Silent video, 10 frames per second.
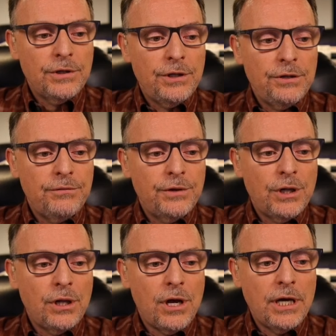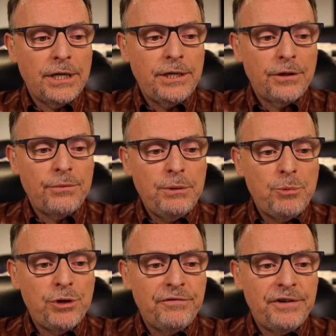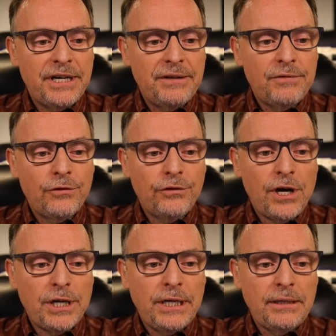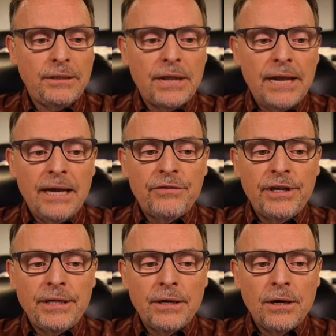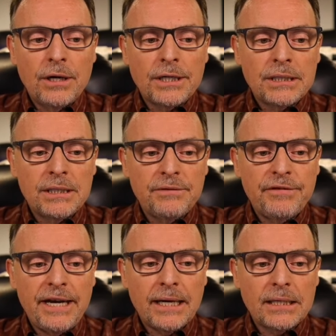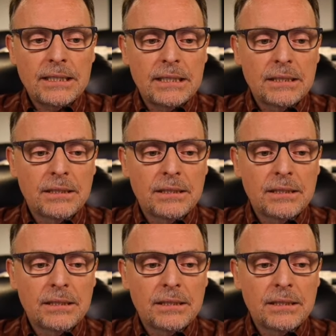of Claude 3.5 Sonnet as an artifact.